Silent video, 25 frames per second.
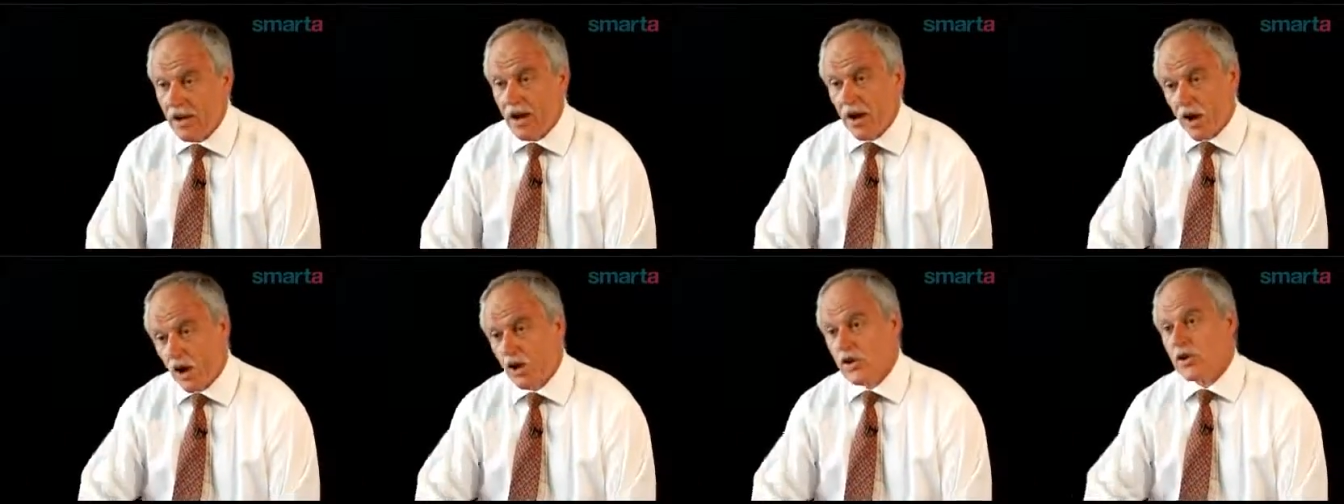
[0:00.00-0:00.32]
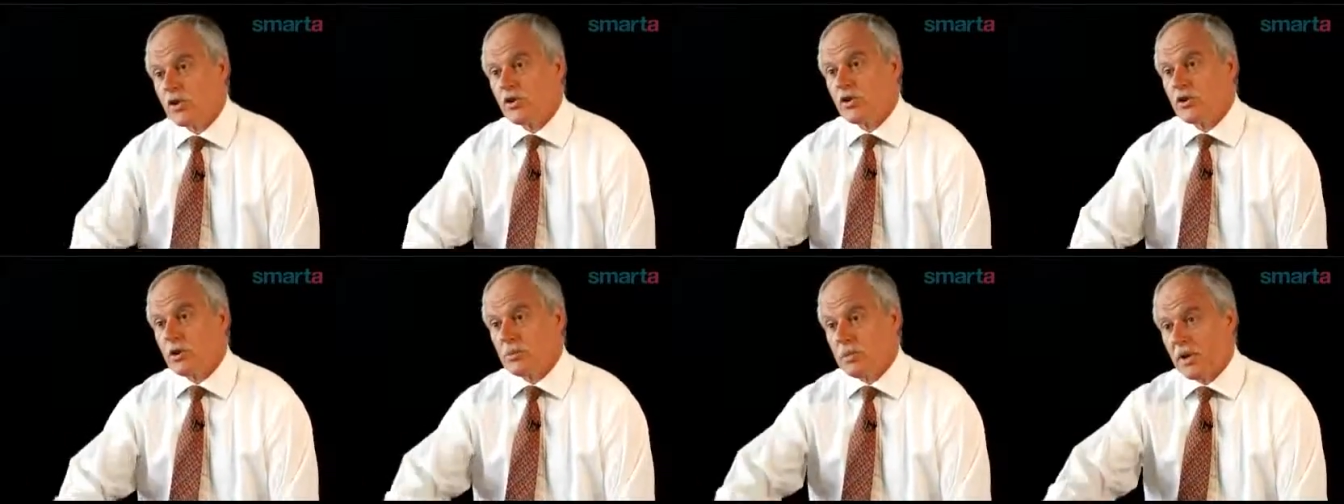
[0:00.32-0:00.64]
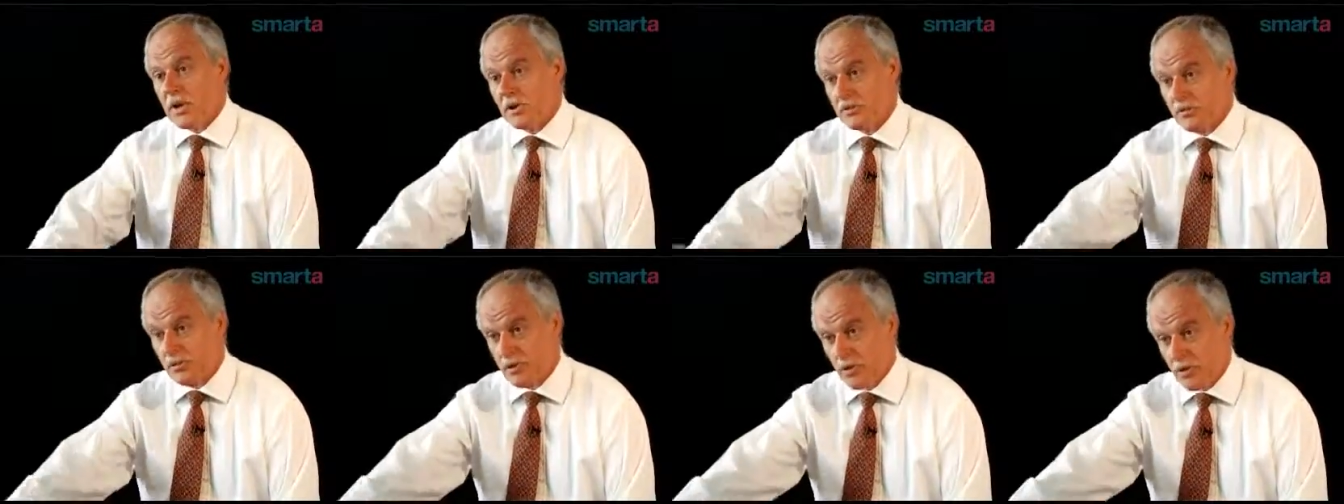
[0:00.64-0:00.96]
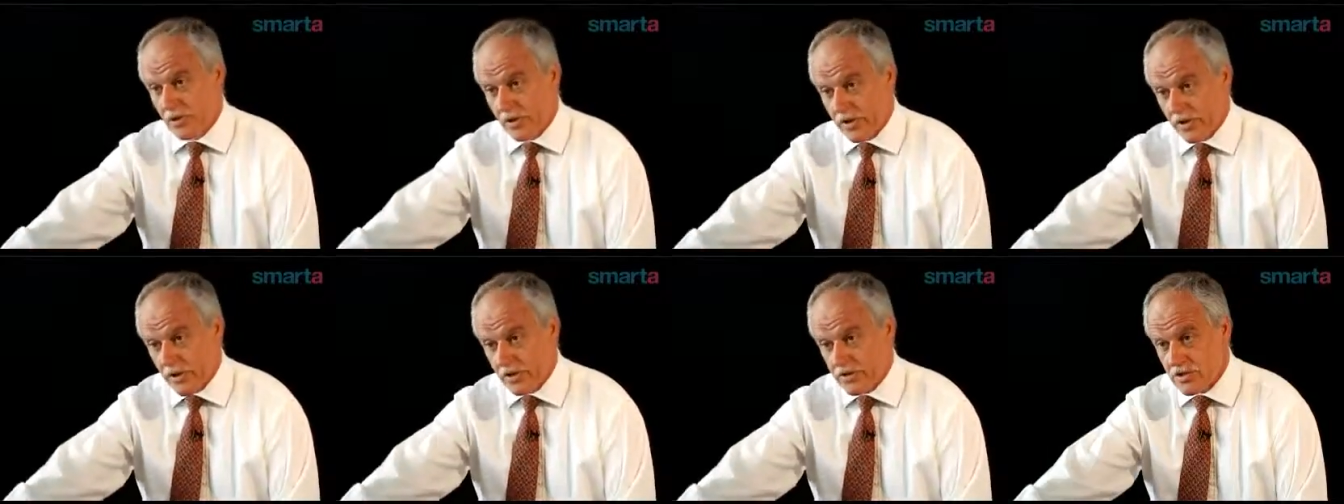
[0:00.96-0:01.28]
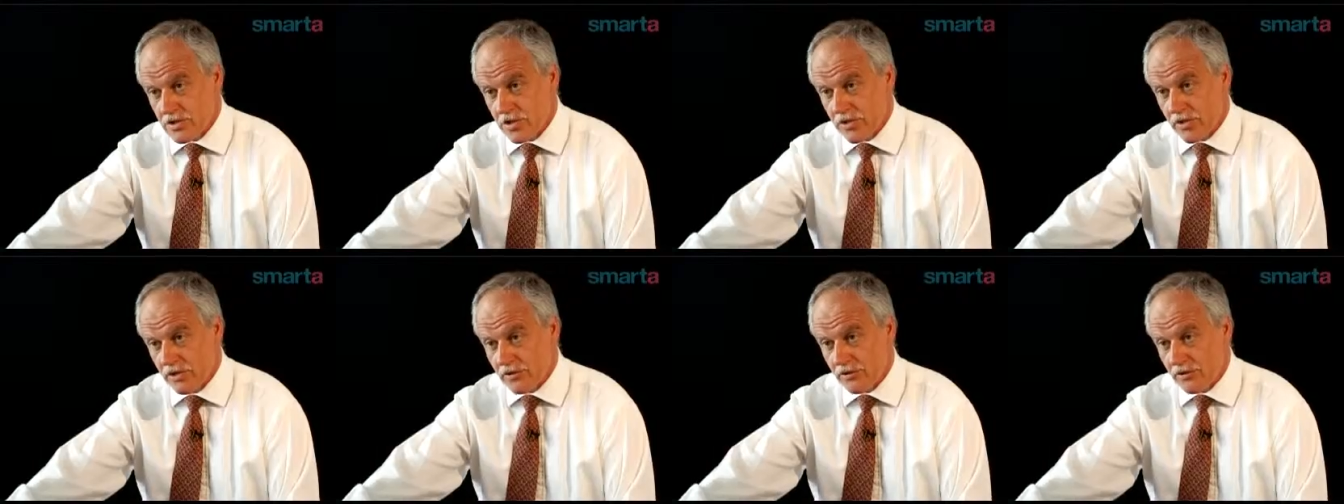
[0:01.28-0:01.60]
Are you going to be able to afford those
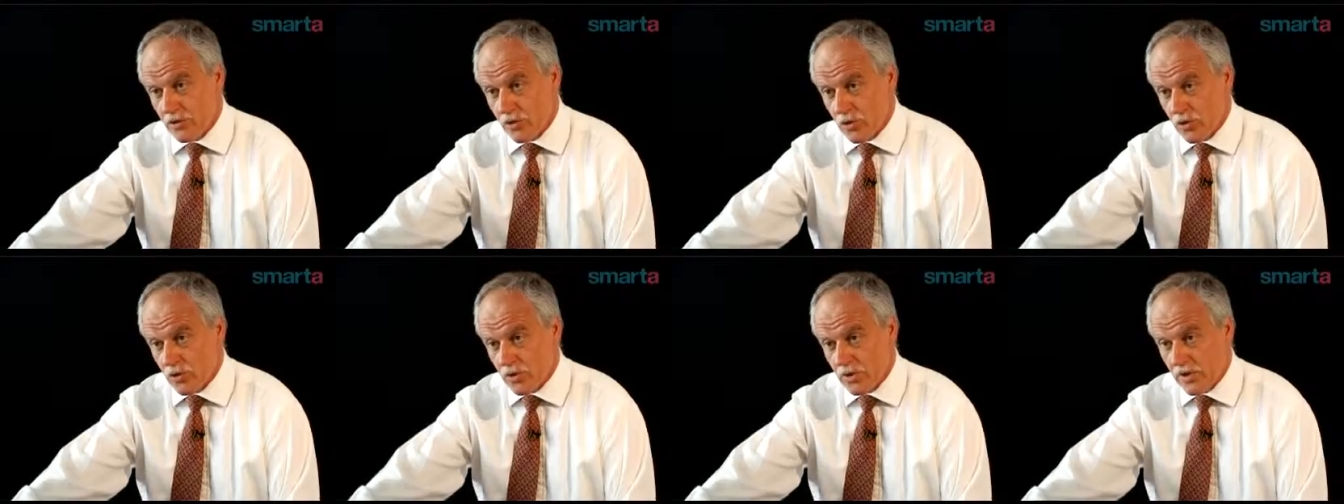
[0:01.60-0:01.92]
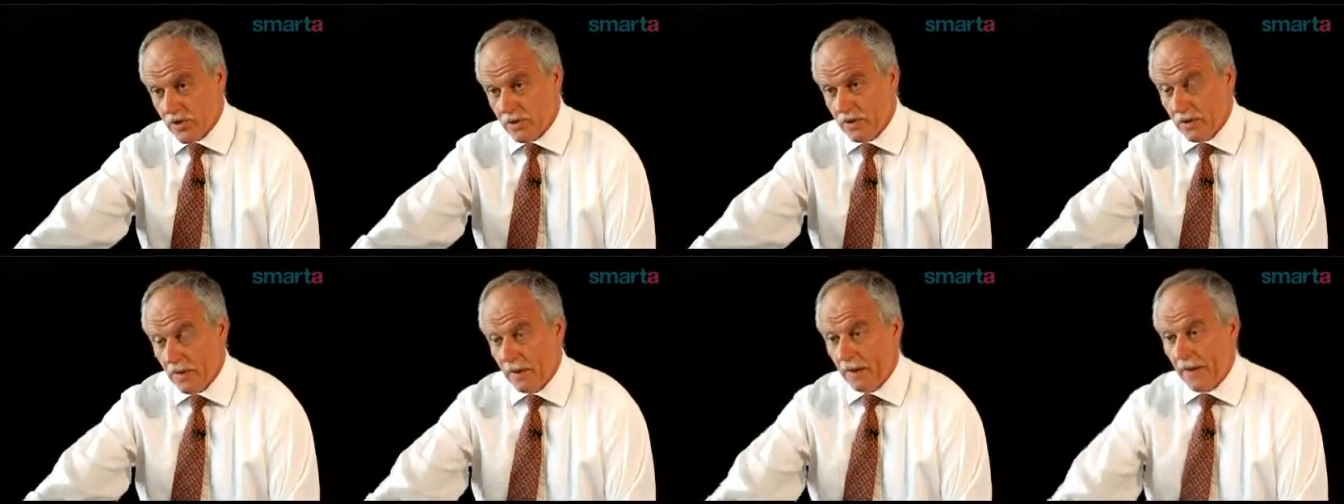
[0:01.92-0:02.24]
going forward?